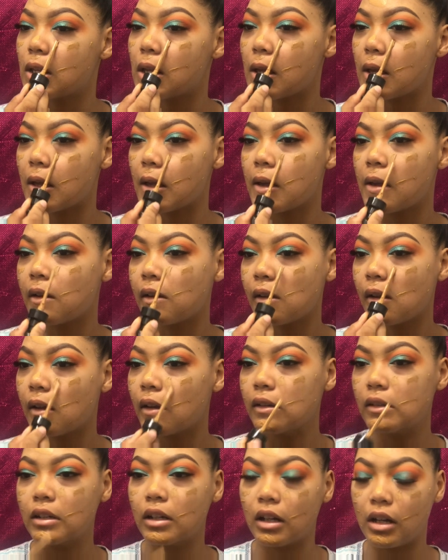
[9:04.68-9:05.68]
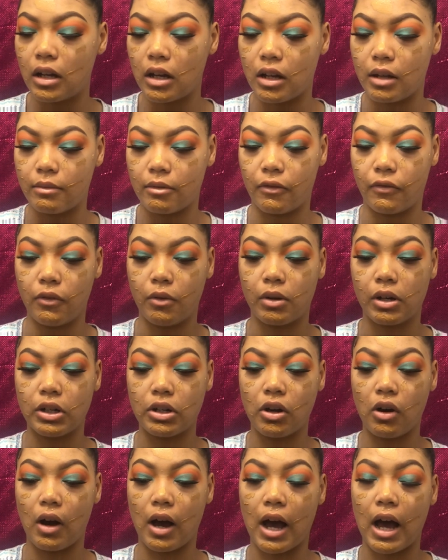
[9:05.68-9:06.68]
If you want to
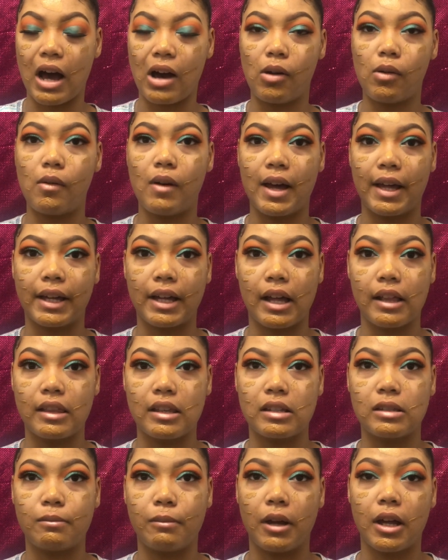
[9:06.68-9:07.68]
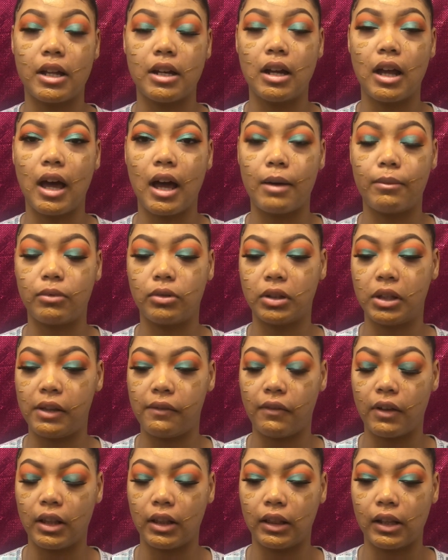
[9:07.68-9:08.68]
know how I got this bun, I will
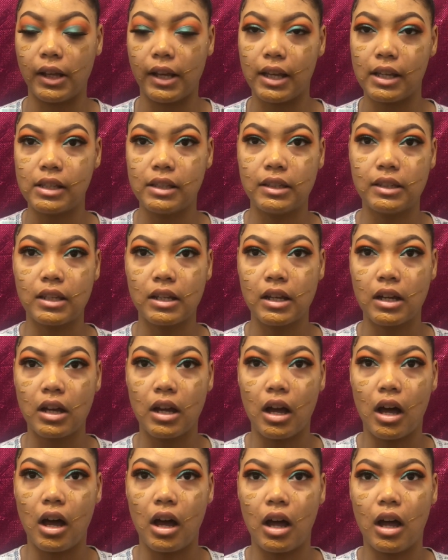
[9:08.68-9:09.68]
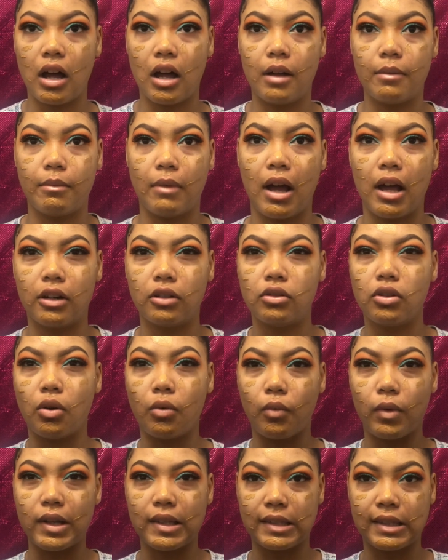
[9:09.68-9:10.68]
leave it linked. I don't know
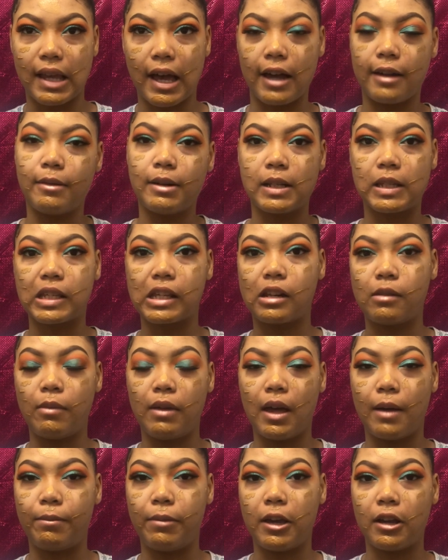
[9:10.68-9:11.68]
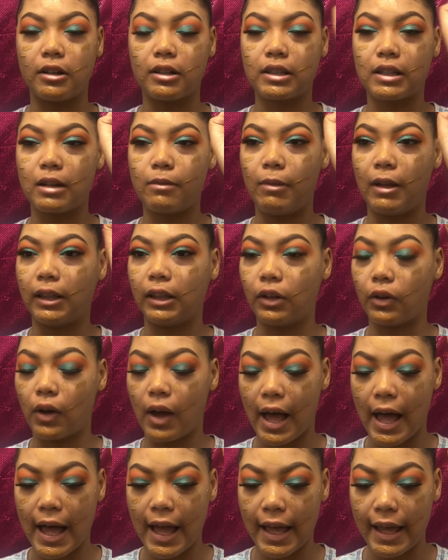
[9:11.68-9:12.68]
what side it's gonna be up here. It's gonna be a little
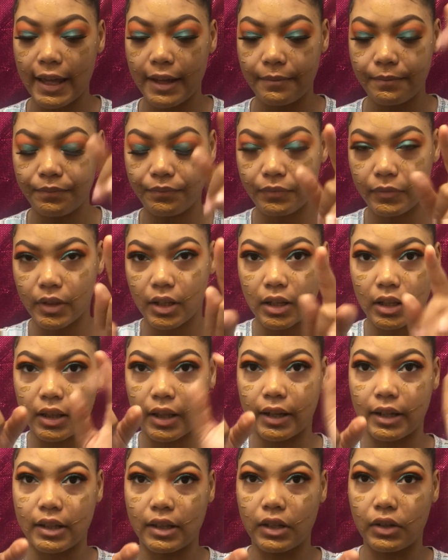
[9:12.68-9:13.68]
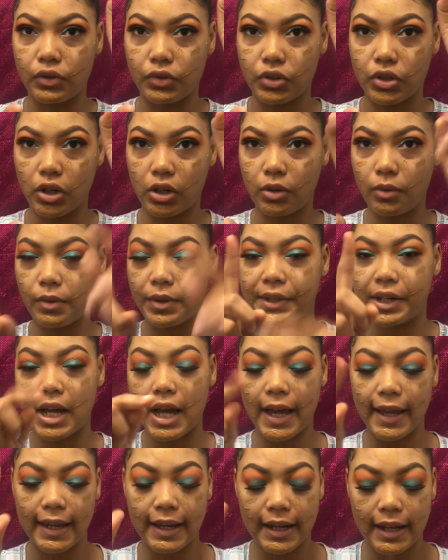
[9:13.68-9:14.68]
eye, like a little circle with an
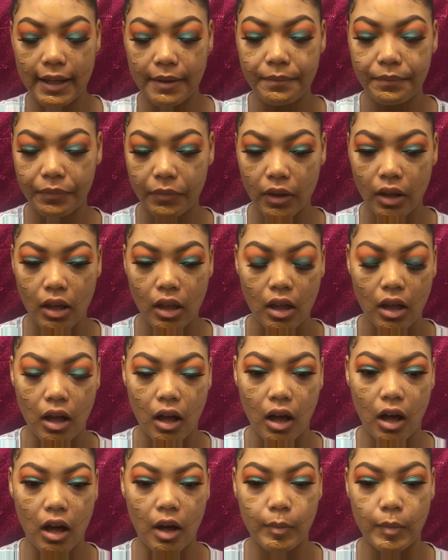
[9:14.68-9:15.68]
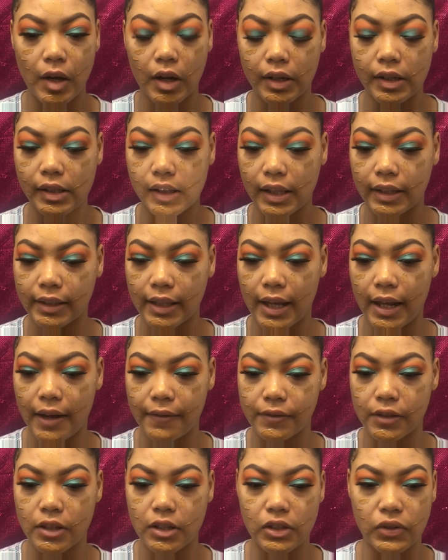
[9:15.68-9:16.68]
eye in it. Y'all can click that
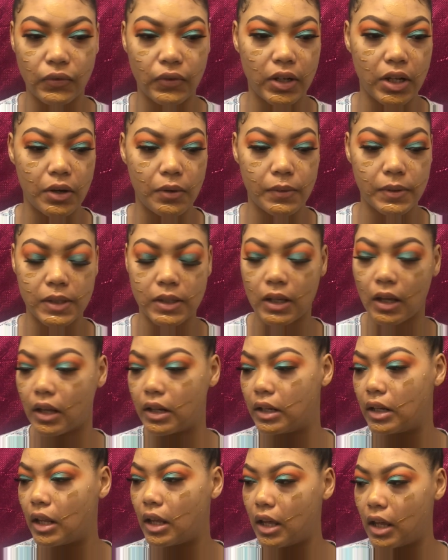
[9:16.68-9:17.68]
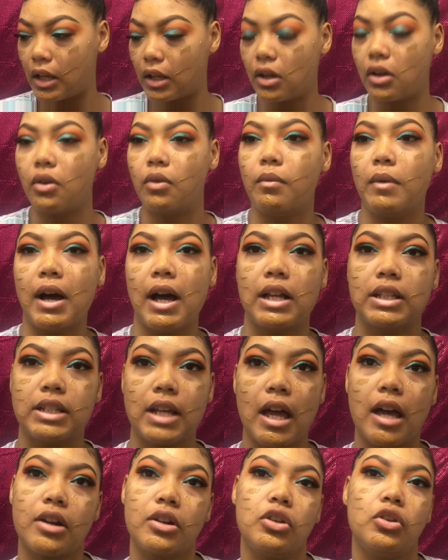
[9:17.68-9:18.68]
after this video is done and go watch
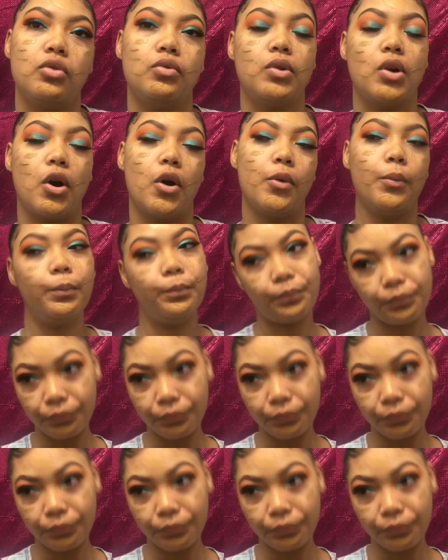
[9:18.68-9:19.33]
how do you know